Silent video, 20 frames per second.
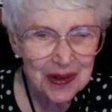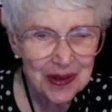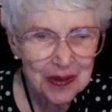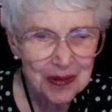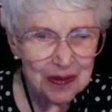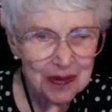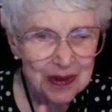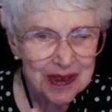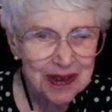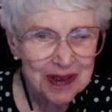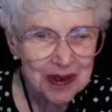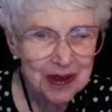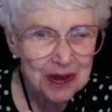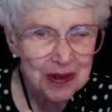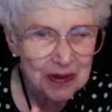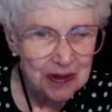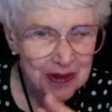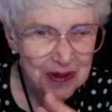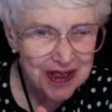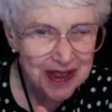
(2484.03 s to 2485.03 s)
we
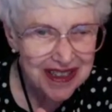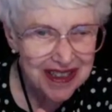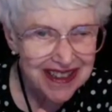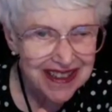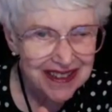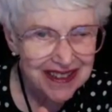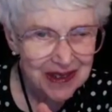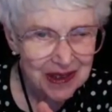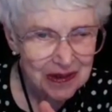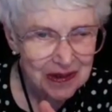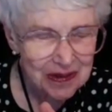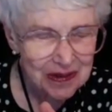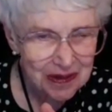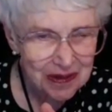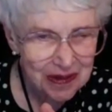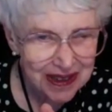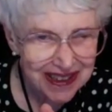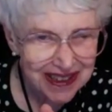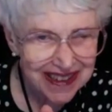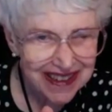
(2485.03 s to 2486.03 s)
use it, don't
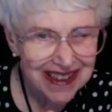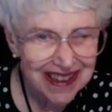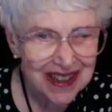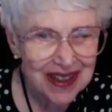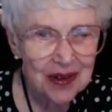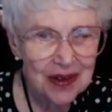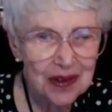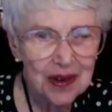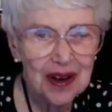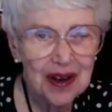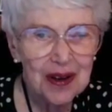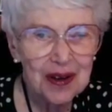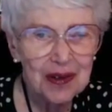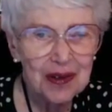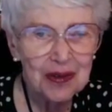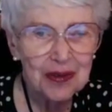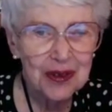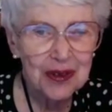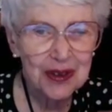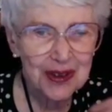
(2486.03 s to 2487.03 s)
we,
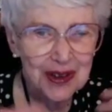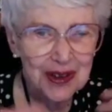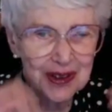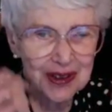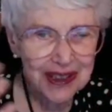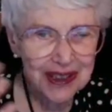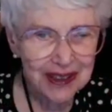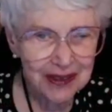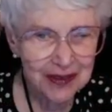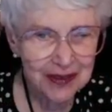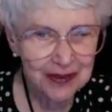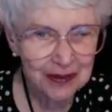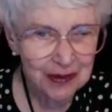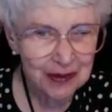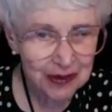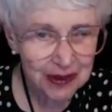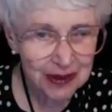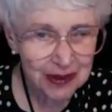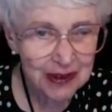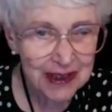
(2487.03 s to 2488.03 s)
for
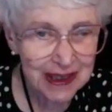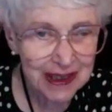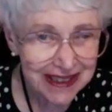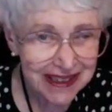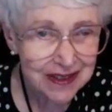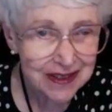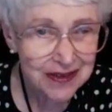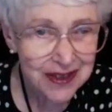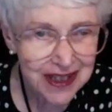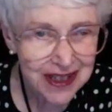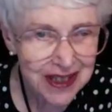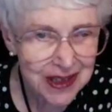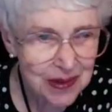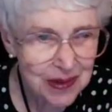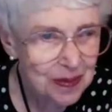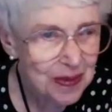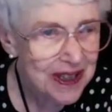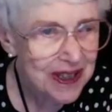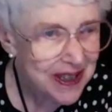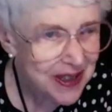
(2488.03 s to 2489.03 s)
what gives us
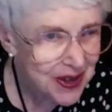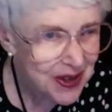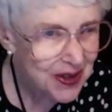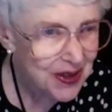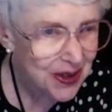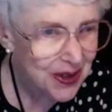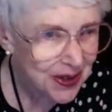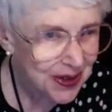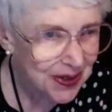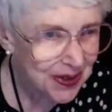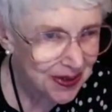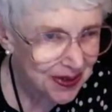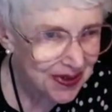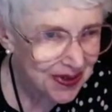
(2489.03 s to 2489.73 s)
pleasure.